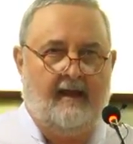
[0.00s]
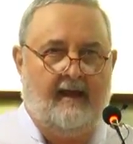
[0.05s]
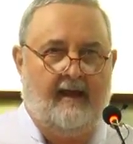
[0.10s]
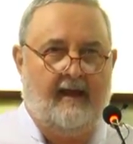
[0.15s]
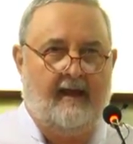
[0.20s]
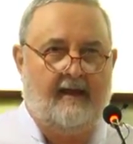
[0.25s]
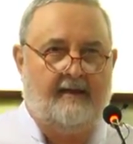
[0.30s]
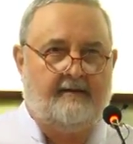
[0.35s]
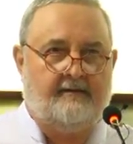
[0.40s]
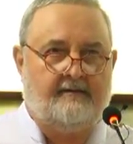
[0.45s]

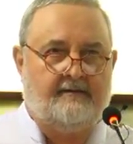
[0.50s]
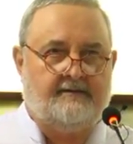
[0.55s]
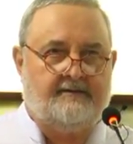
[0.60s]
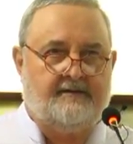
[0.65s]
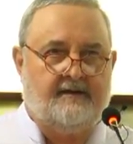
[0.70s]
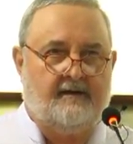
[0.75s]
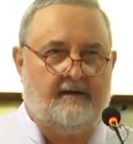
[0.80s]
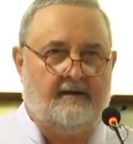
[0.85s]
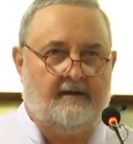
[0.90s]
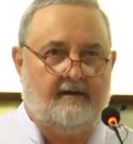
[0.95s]
And
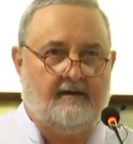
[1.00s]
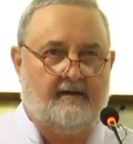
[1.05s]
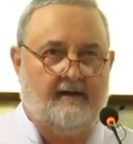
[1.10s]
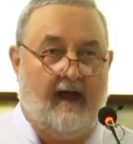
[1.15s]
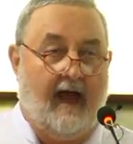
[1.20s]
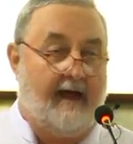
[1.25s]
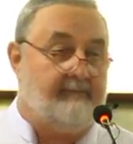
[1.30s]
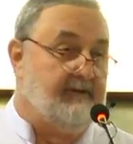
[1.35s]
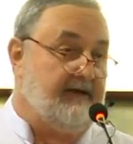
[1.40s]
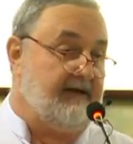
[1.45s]

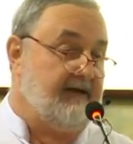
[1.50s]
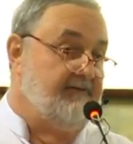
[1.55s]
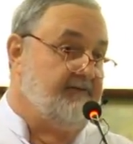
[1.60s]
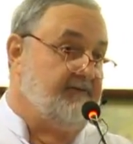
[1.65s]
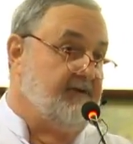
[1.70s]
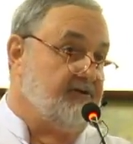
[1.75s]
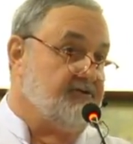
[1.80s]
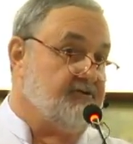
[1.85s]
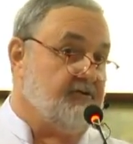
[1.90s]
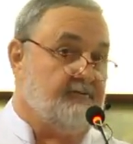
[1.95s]
I believe
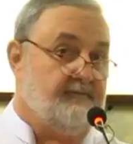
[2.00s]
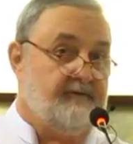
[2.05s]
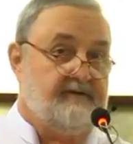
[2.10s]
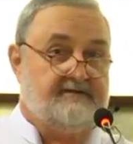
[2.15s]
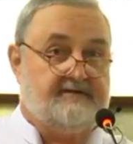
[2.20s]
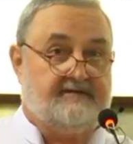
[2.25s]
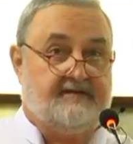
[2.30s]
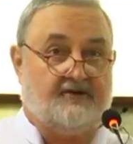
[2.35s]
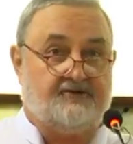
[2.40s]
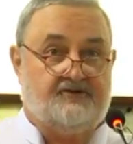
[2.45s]
there should be
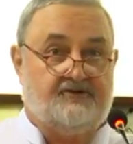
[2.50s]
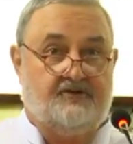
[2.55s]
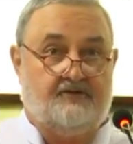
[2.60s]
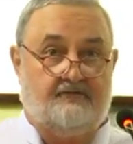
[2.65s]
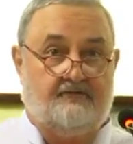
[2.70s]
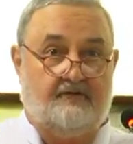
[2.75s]
such